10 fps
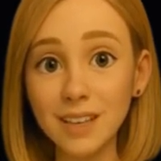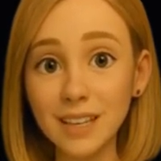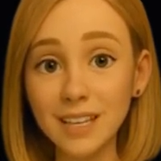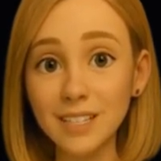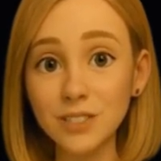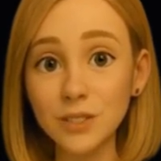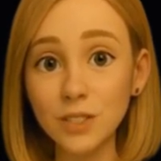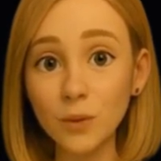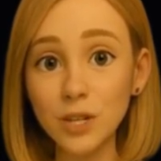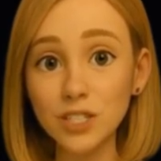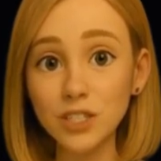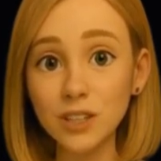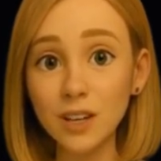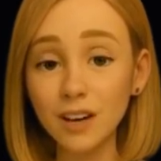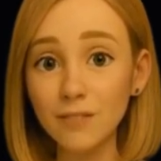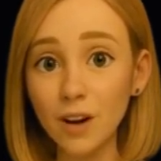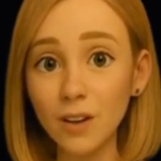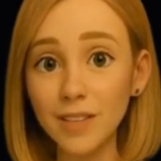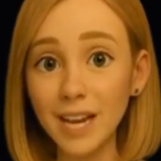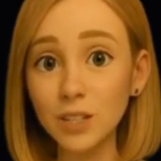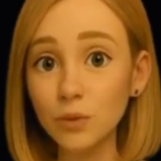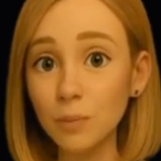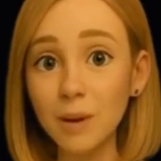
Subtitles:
It answers the question, of all the actual